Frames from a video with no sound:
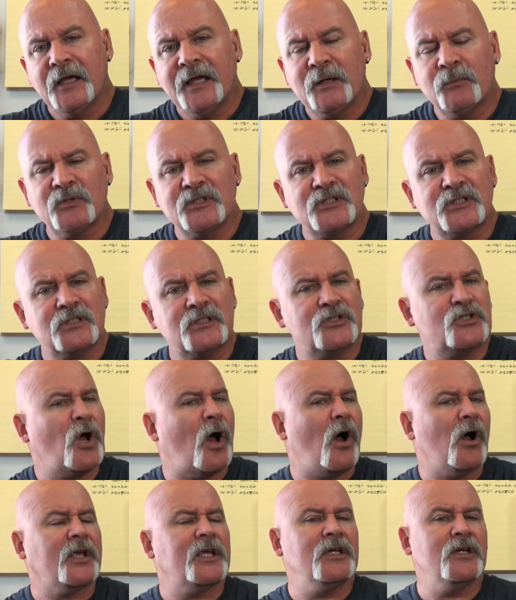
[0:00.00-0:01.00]
he was
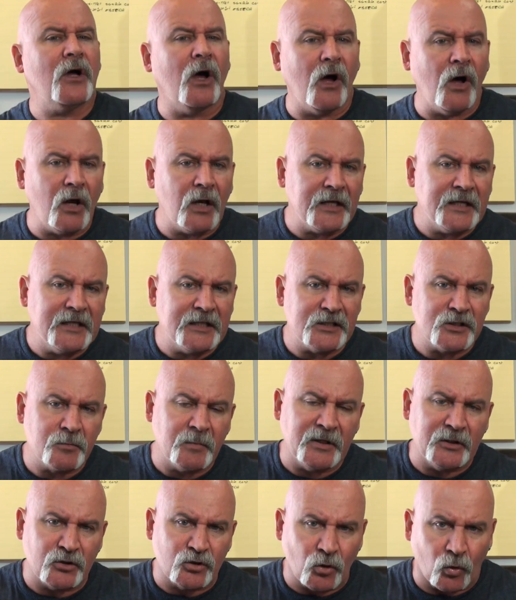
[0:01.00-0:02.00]
talking to all of his
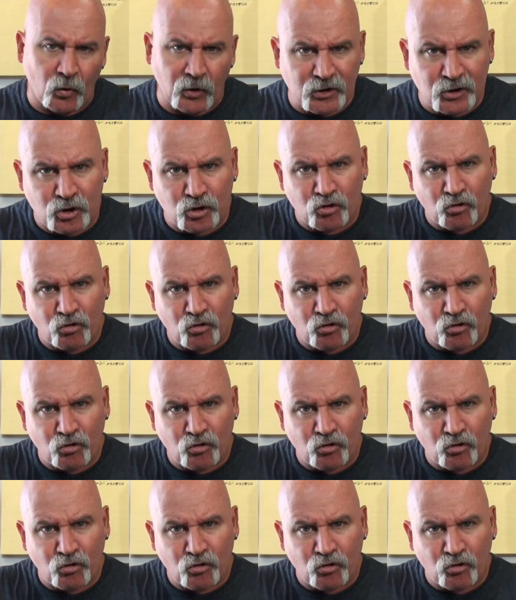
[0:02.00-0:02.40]
mentors,